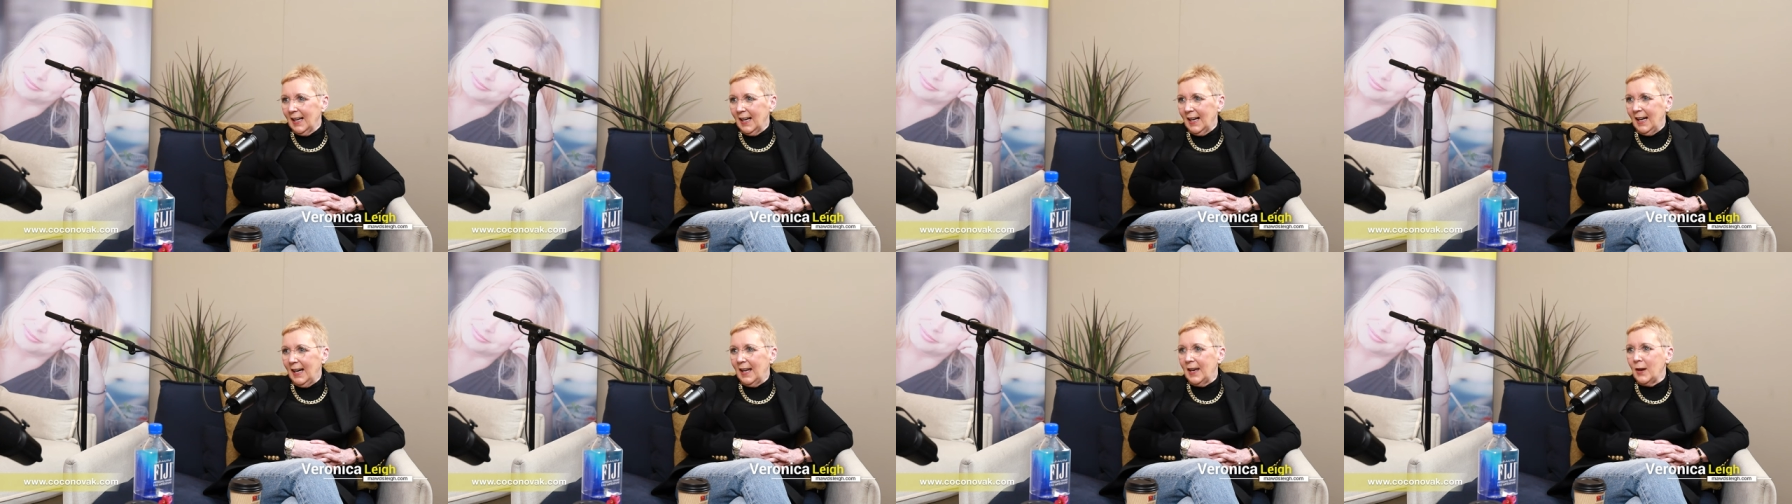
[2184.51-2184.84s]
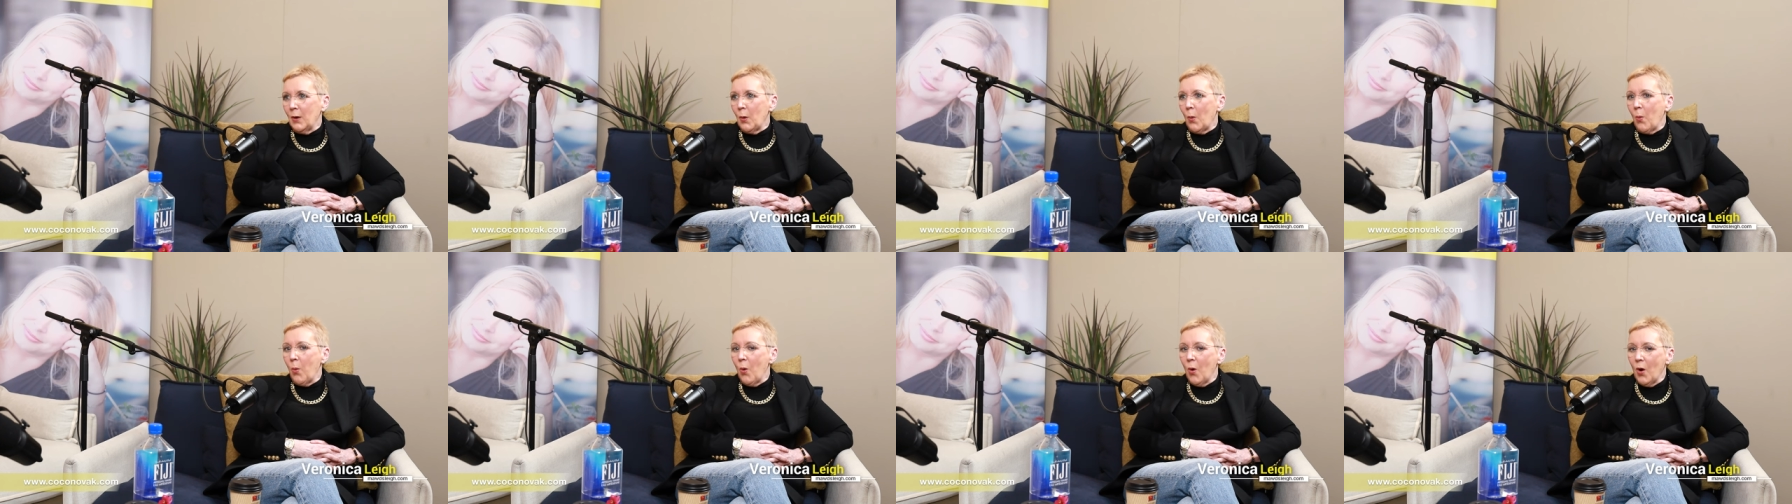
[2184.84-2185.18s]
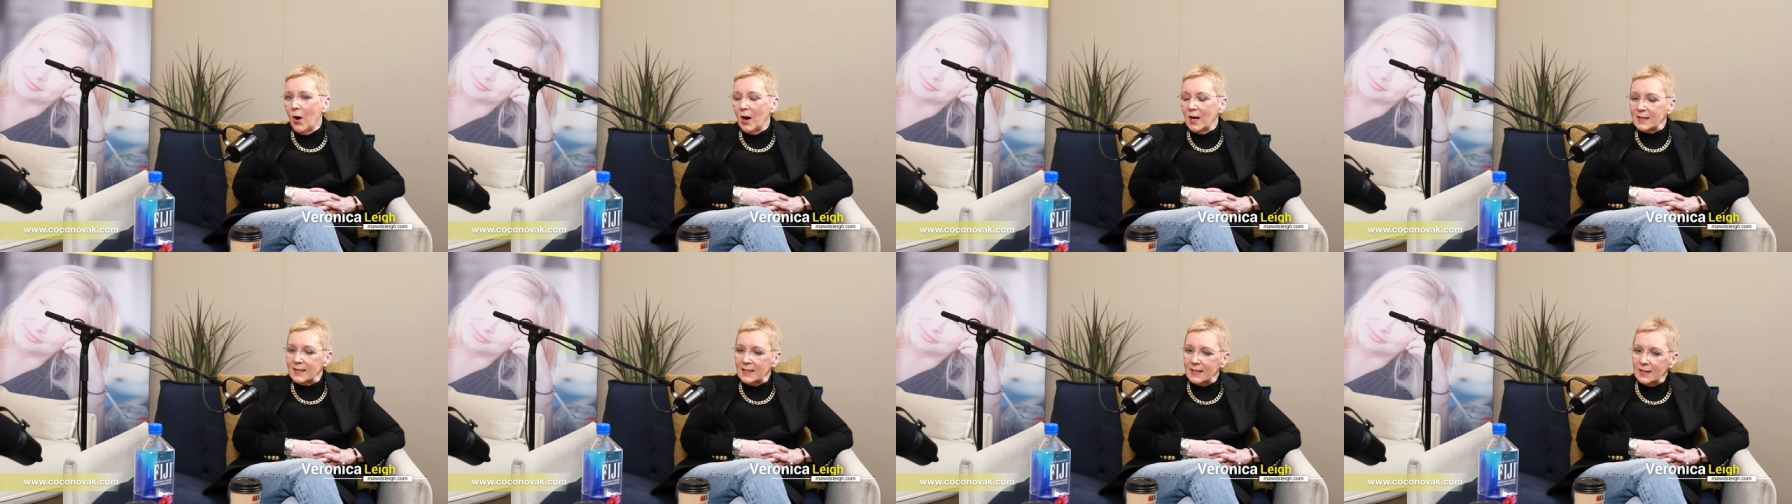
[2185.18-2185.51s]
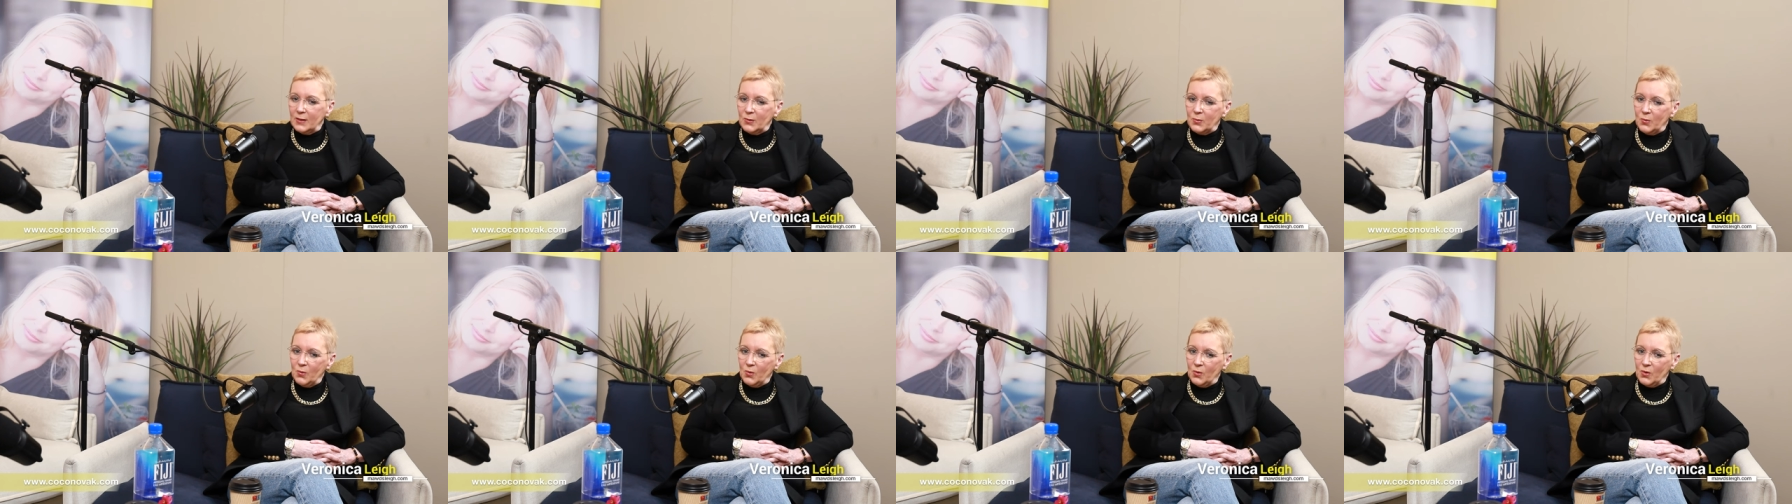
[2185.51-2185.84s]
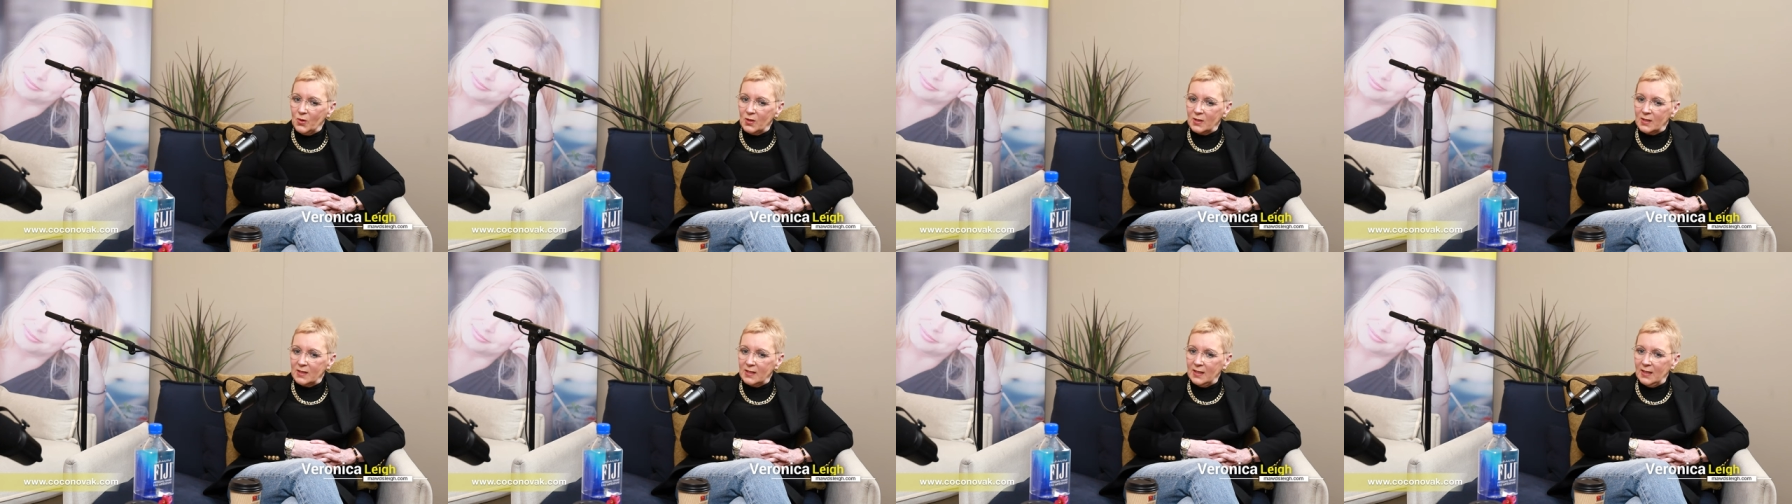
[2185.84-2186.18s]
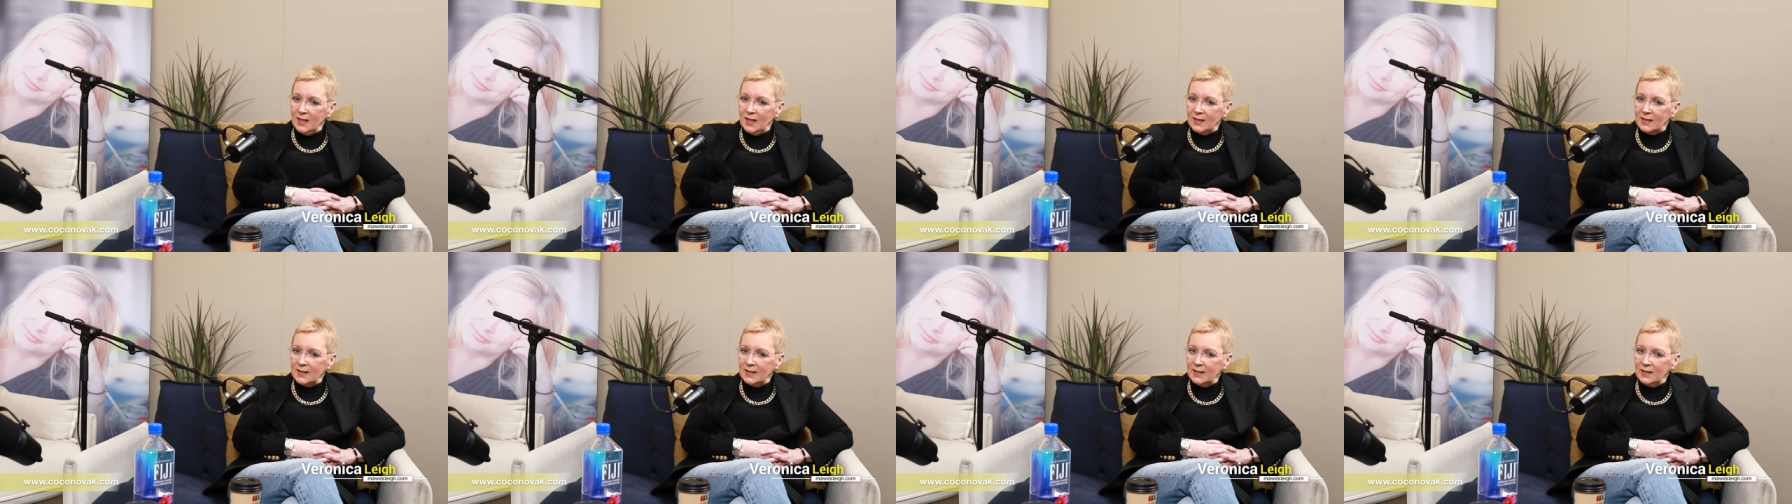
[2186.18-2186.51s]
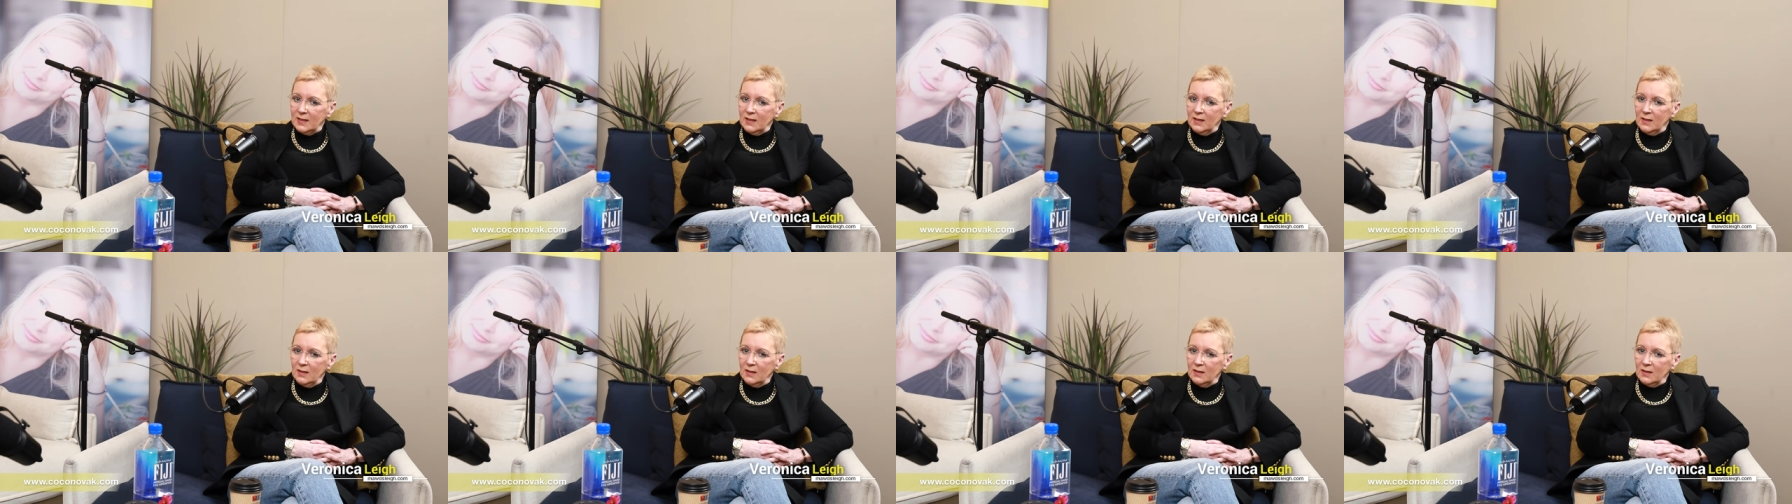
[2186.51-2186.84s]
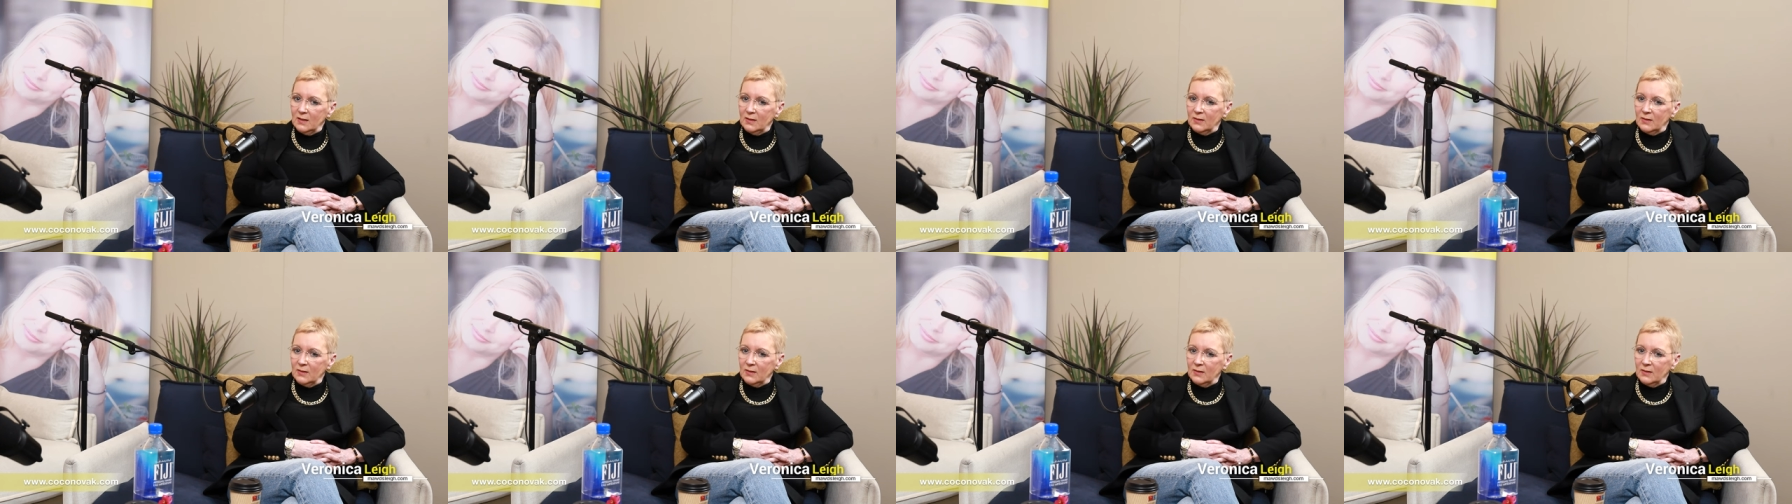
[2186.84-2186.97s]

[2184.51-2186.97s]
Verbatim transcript: And what I did was, I didn't